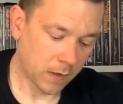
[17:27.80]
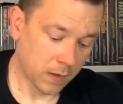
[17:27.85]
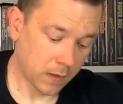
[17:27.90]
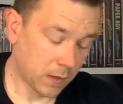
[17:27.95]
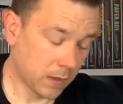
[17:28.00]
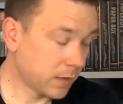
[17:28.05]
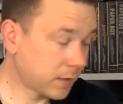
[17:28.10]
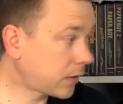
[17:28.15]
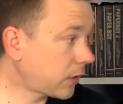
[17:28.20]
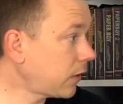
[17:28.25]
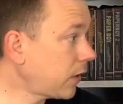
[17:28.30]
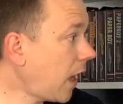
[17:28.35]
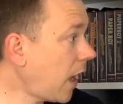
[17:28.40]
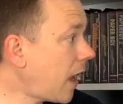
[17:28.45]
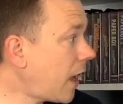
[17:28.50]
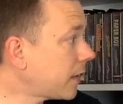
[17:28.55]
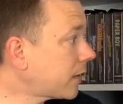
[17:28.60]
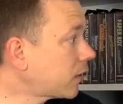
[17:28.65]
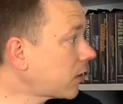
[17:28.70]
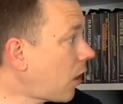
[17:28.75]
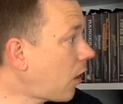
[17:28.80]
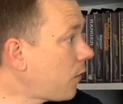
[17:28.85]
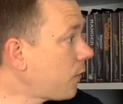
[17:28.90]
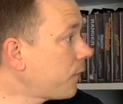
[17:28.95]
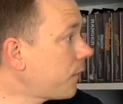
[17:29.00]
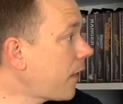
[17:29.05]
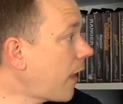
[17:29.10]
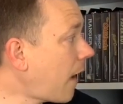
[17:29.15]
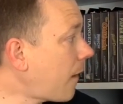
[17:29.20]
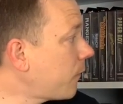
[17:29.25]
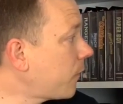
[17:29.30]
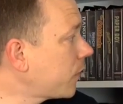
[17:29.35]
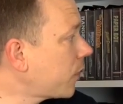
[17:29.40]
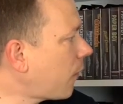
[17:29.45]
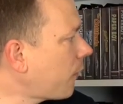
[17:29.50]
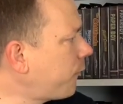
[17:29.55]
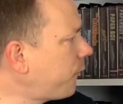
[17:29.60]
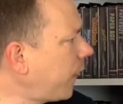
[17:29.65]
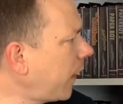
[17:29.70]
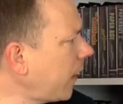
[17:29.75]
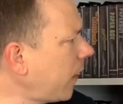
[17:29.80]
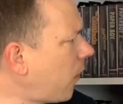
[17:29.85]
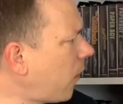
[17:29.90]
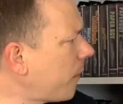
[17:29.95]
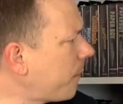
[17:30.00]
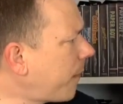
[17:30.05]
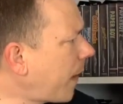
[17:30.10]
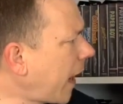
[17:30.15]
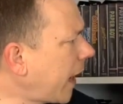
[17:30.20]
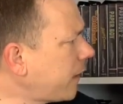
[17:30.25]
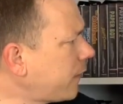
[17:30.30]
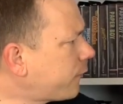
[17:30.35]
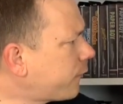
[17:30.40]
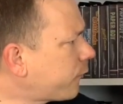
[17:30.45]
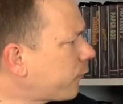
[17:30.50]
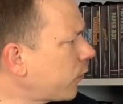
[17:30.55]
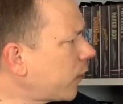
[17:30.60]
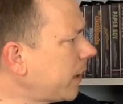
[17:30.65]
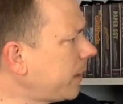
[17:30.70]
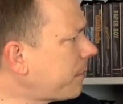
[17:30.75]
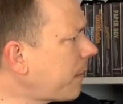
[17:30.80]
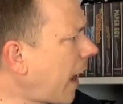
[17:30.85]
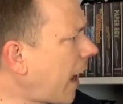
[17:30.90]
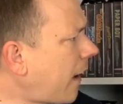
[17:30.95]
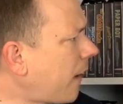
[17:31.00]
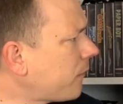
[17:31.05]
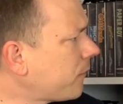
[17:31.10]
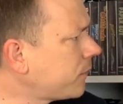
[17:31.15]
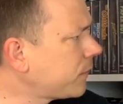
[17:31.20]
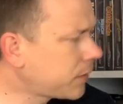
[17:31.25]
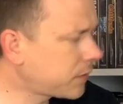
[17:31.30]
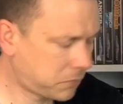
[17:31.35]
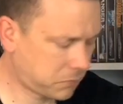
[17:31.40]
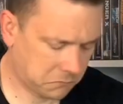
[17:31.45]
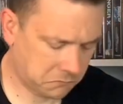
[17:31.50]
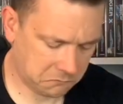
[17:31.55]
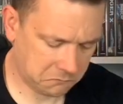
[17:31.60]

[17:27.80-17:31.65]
So yeah, so that I think I paid £3